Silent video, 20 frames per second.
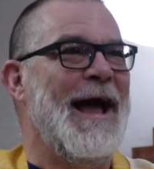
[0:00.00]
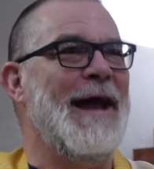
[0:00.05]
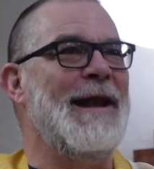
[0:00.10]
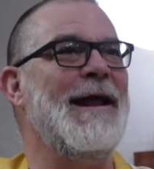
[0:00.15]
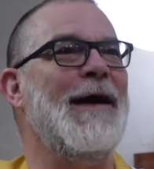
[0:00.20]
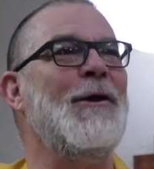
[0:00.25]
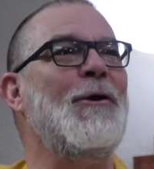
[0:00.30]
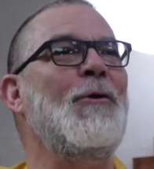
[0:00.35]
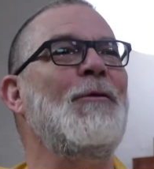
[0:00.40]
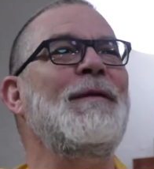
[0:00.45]
And
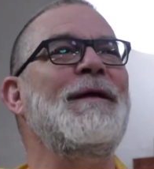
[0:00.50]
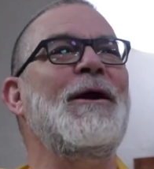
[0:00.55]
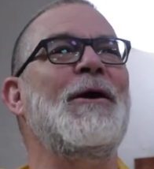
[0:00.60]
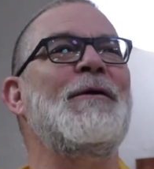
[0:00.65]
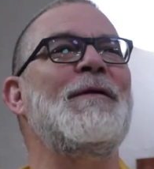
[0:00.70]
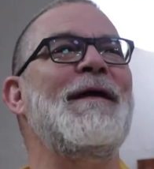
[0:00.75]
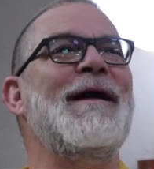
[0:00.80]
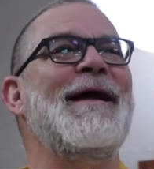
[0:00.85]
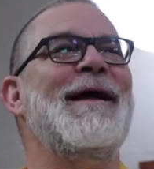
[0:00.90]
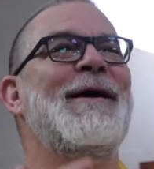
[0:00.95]
not only
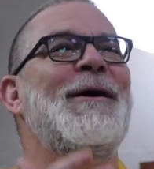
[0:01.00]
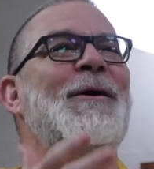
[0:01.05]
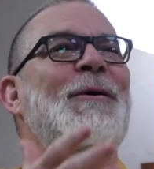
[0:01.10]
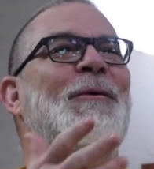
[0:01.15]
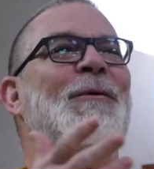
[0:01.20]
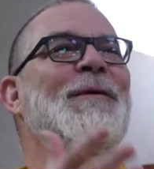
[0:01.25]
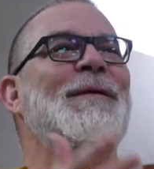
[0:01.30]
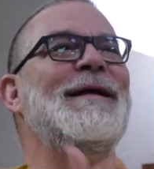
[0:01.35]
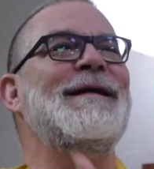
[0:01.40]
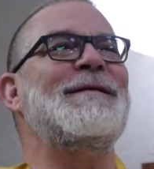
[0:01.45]
are
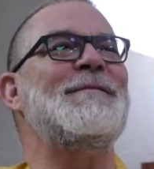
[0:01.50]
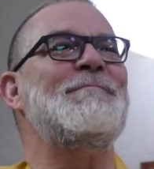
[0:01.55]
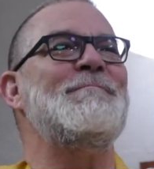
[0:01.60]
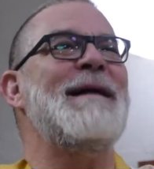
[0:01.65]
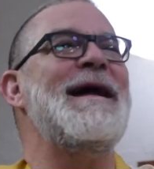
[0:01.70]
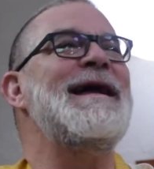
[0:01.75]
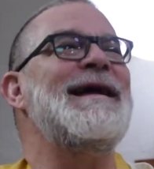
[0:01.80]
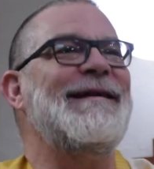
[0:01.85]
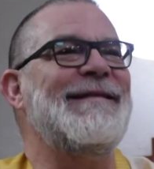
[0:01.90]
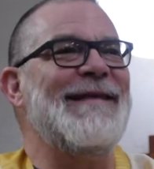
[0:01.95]
they willing to
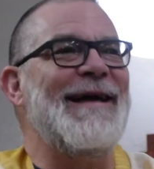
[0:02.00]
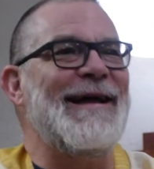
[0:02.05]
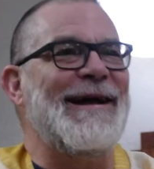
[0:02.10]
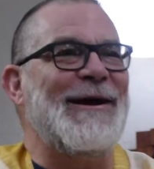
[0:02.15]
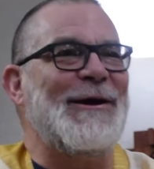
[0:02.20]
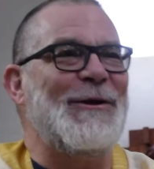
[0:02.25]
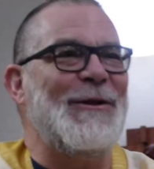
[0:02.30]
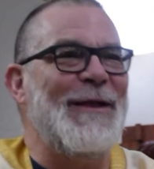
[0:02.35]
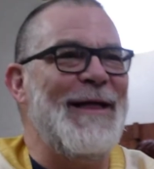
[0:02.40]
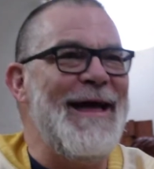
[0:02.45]
make
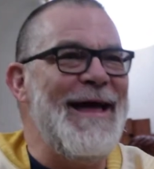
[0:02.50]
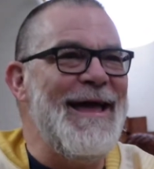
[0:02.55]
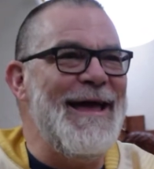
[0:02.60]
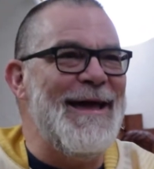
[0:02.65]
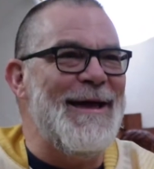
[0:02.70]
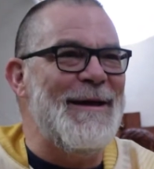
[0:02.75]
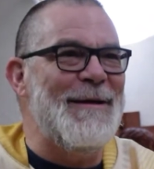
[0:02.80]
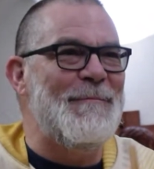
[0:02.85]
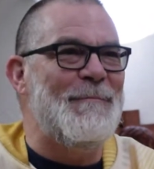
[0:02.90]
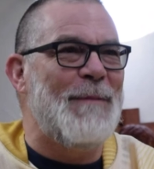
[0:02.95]
that
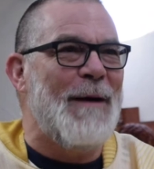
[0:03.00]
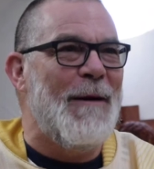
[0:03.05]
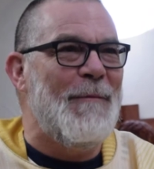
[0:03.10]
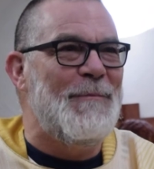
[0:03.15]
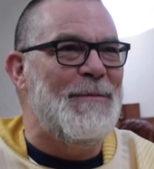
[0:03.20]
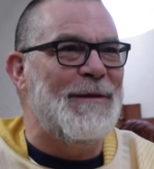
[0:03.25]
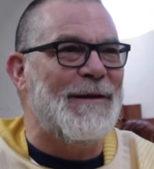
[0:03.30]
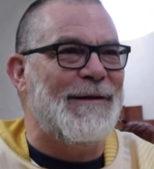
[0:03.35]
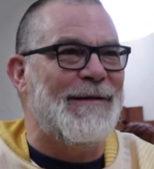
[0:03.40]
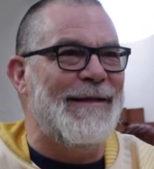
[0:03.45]
claim
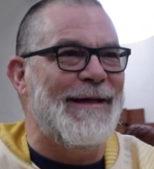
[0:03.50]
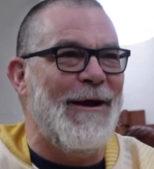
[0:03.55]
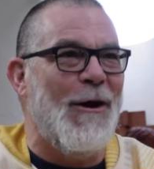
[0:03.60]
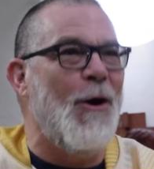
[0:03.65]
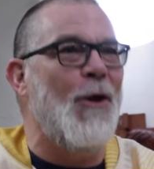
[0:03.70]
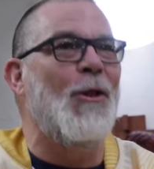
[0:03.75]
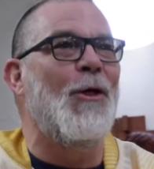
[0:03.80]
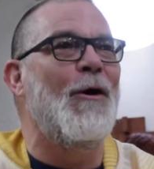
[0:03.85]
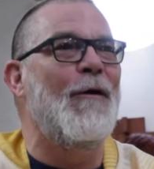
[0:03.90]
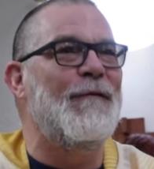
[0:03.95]
publicly
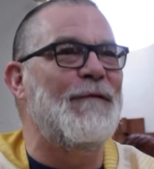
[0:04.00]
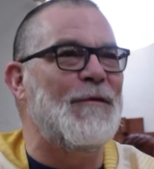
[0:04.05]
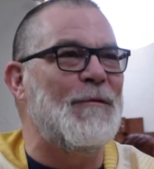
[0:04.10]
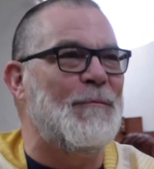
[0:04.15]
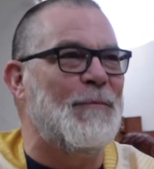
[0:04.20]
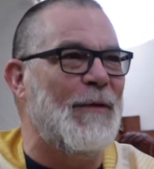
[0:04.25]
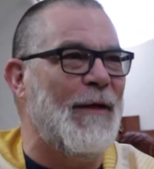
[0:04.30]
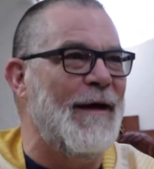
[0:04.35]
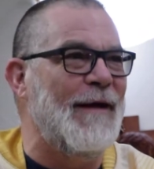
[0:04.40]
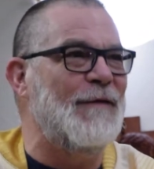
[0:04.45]
all
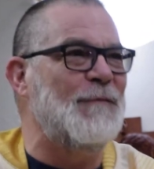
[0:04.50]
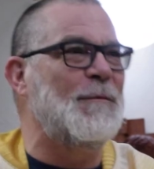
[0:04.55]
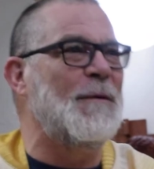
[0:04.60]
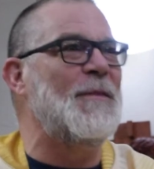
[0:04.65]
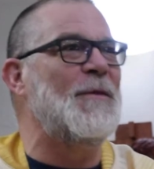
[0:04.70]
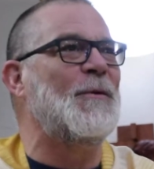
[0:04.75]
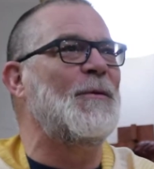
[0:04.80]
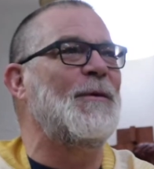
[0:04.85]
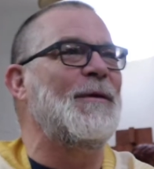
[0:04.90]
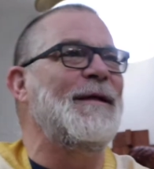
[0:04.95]
over the place,
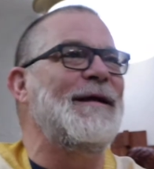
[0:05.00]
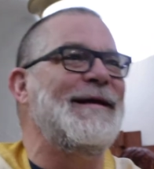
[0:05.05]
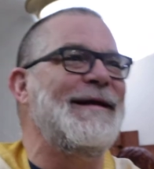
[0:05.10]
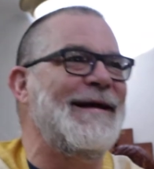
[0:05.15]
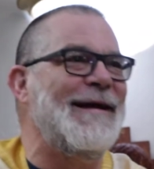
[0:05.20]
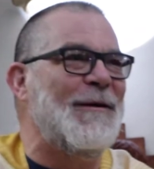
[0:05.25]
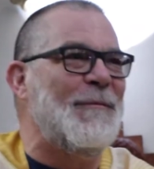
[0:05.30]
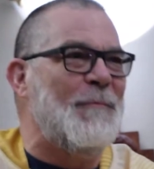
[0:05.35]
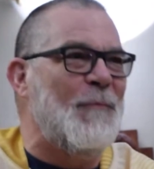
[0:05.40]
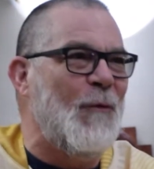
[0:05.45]
but they're willing to
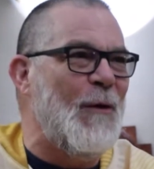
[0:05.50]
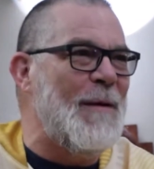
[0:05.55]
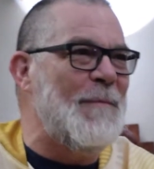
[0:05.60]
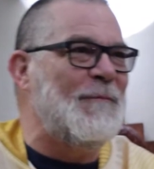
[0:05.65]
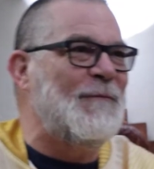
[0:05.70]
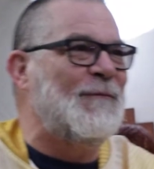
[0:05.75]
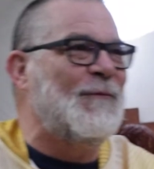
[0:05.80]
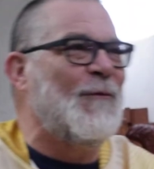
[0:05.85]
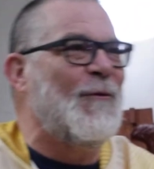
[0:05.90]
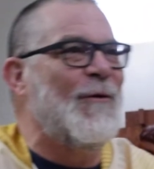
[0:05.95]
get
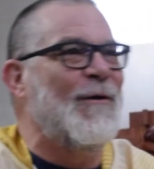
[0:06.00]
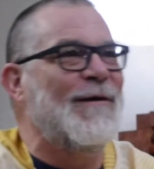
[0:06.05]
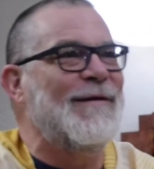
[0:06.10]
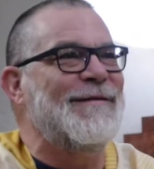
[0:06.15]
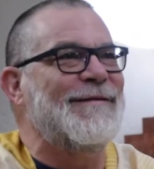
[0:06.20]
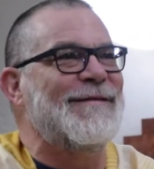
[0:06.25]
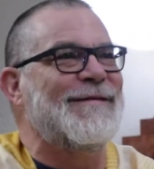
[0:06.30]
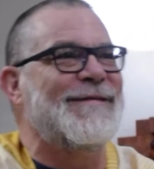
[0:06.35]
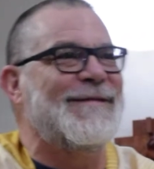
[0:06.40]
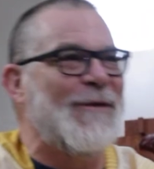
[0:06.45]
whipped for
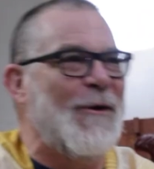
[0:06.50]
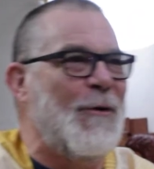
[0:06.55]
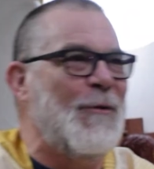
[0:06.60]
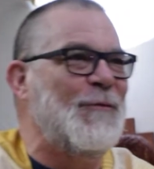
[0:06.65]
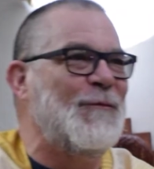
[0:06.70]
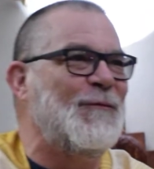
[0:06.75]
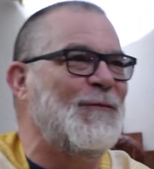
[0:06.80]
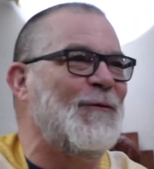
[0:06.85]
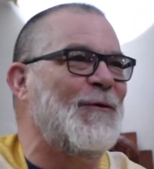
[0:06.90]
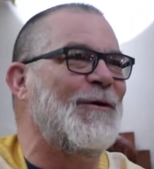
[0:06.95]
it and
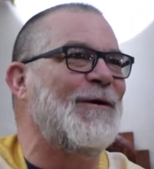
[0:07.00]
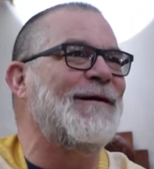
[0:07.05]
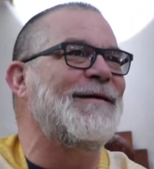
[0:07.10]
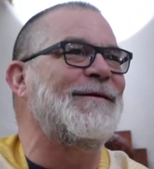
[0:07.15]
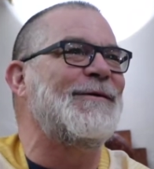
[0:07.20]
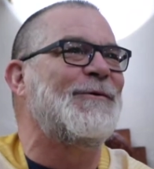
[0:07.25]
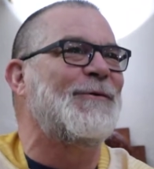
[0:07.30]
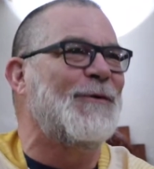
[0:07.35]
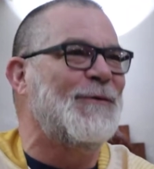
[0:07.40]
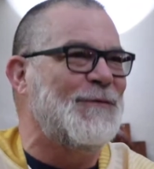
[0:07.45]
stoned for
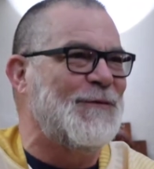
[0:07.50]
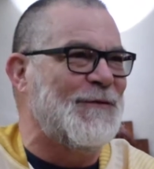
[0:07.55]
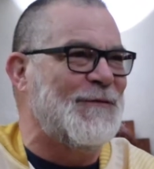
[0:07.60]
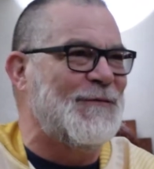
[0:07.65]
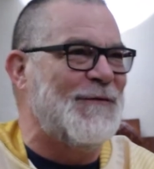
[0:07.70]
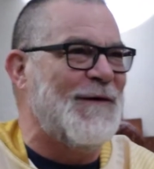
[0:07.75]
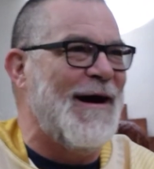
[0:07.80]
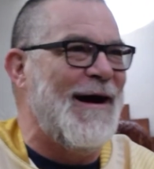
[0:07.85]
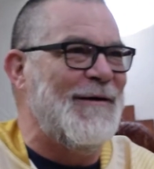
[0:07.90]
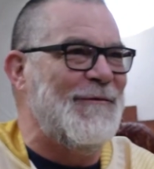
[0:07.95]
it and
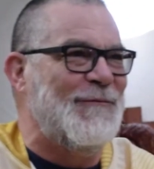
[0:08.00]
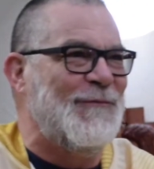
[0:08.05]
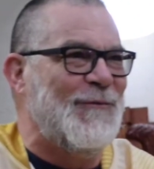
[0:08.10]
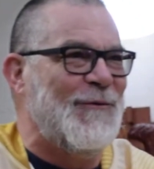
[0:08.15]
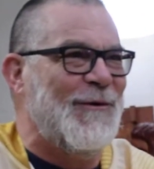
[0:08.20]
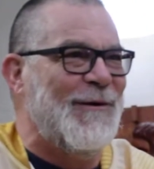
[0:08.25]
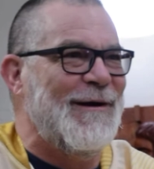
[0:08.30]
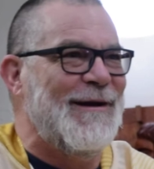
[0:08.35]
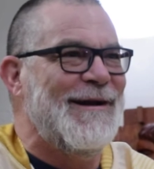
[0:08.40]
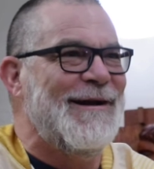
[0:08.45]
crucified
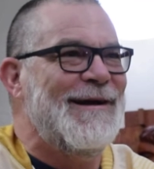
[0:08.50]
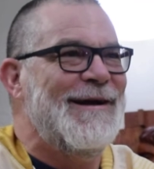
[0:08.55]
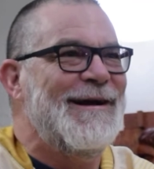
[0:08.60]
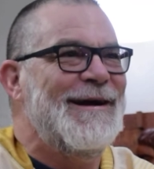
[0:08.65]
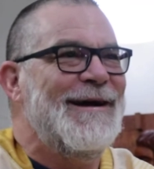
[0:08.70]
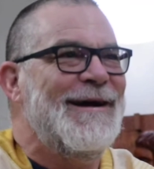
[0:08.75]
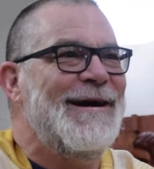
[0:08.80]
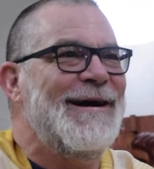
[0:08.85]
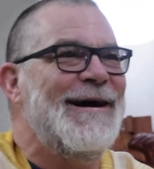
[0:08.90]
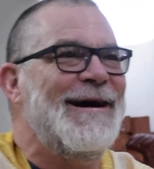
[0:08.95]
for it,
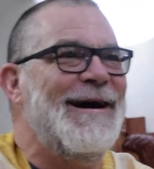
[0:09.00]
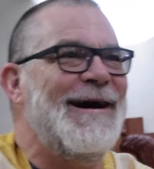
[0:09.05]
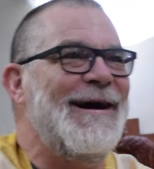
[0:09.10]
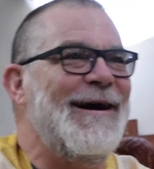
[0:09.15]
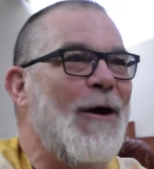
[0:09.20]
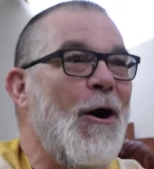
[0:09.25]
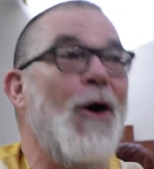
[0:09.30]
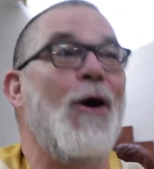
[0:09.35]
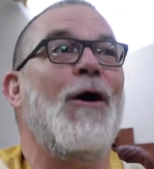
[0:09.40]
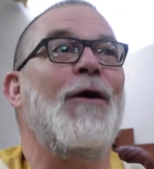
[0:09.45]

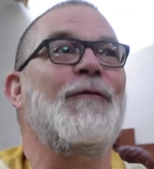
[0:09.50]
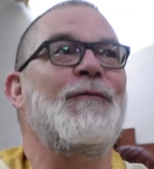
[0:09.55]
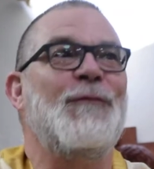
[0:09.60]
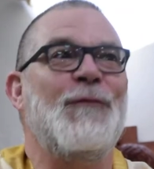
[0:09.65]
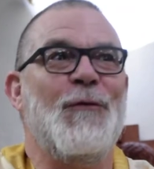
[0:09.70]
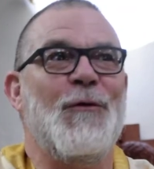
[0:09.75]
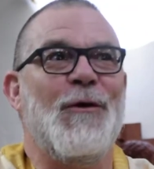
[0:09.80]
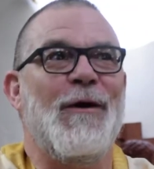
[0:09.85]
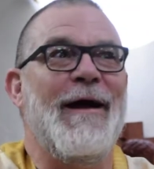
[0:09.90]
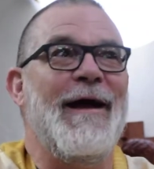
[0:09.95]
all
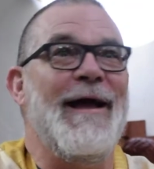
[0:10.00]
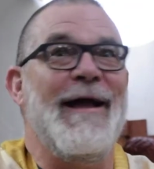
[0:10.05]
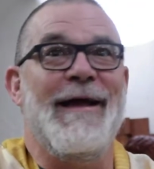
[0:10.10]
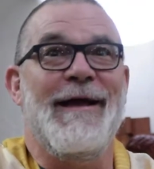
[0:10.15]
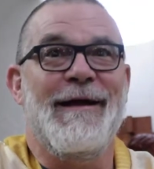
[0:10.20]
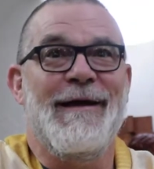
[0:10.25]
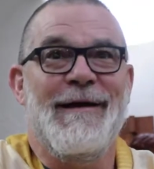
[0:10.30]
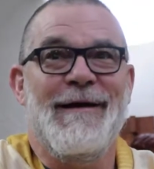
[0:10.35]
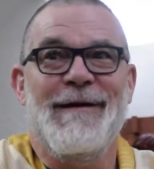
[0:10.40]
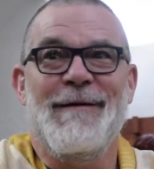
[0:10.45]
for
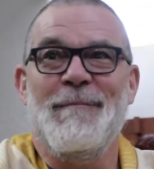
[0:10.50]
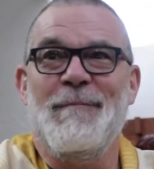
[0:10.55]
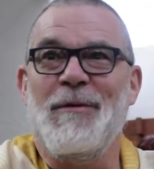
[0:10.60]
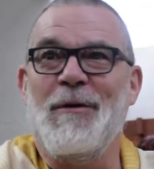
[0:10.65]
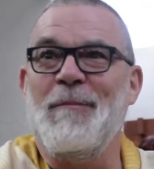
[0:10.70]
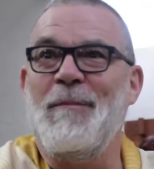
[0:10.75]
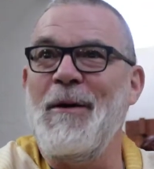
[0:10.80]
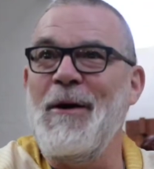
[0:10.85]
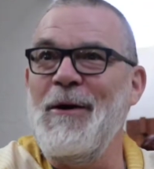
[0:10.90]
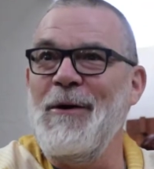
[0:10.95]
a
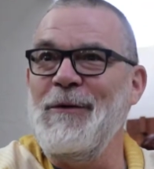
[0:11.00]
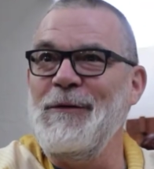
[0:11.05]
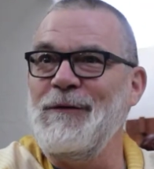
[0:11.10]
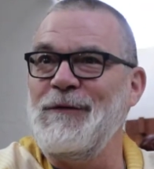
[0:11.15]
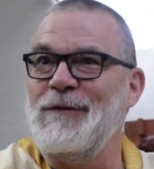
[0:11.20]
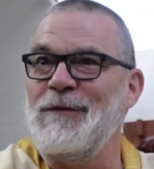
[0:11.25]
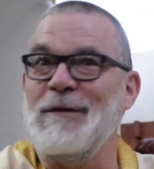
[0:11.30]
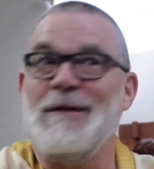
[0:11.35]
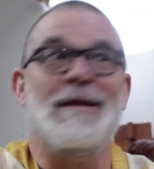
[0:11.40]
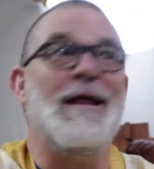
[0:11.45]

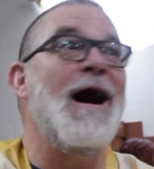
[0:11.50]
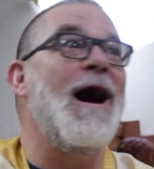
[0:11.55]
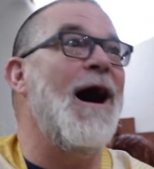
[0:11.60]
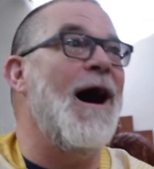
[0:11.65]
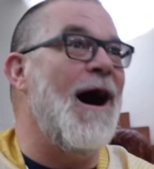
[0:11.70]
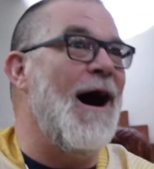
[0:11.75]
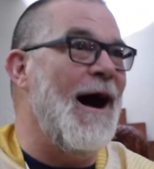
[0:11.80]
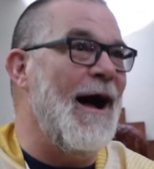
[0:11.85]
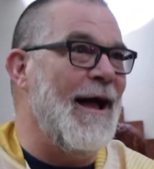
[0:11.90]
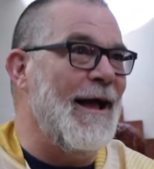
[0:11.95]
proposed
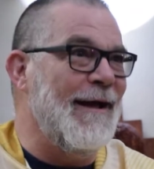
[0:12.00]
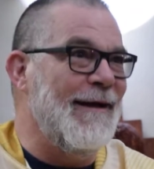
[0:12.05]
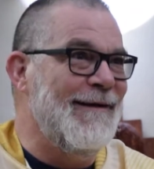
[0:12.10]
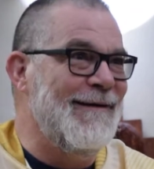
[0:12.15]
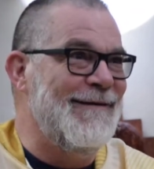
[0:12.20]
lie.